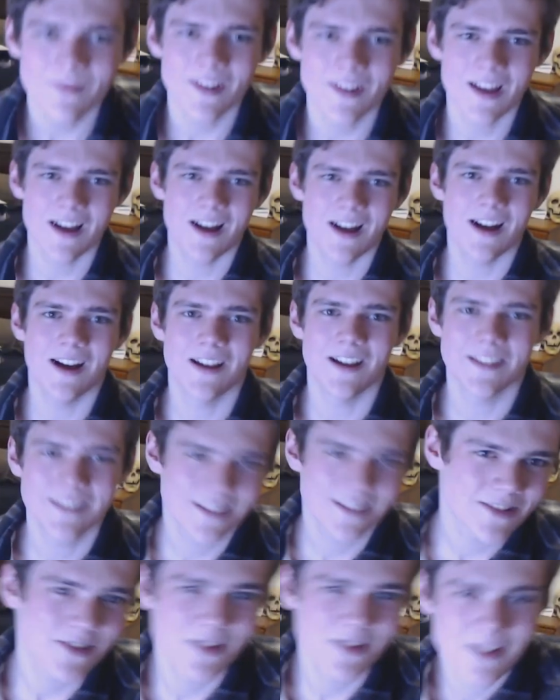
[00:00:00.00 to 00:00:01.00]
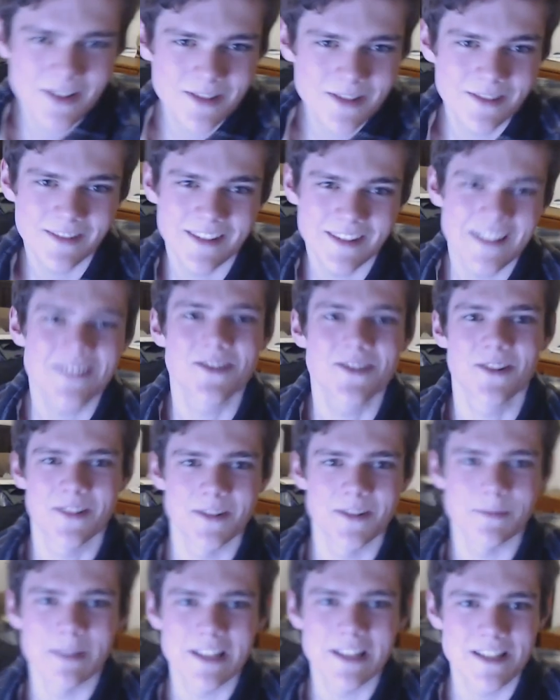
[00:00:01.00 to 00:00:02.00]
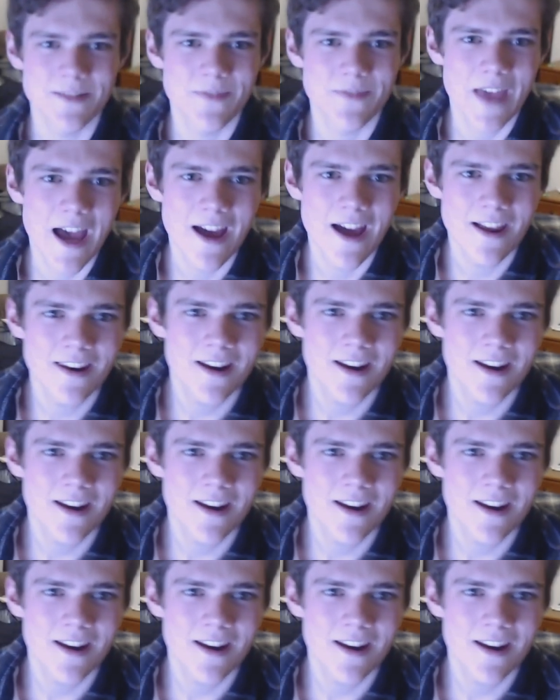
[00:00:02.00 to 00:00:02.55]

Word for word: uh, things are things are good because of that.